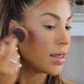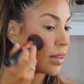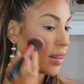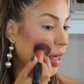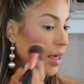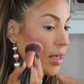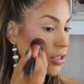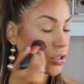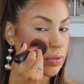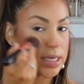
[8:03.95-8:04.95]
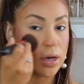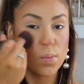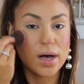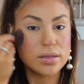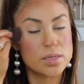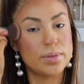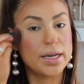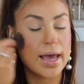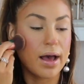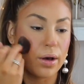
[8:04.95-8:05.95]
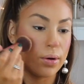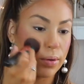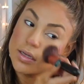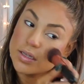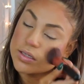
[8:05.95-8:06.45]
they do take a while to blend out,